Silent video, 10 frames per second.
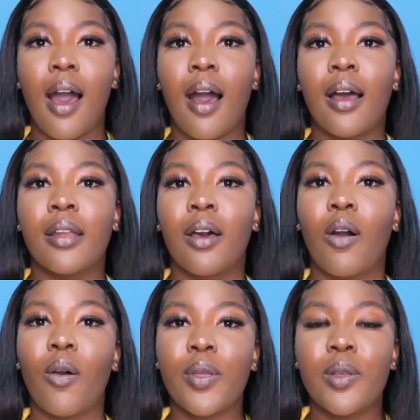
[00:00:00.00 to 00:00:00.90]
on
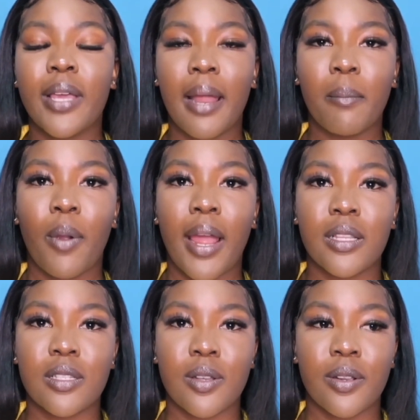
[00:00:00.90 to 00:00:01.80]
how you can
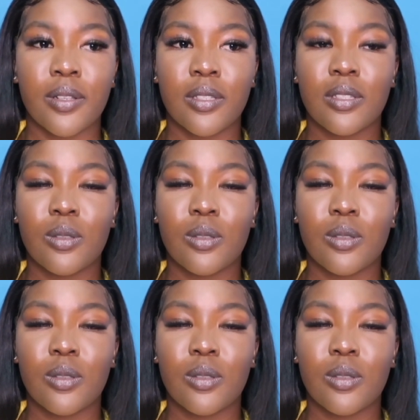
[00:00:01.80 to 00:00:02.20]
price yours.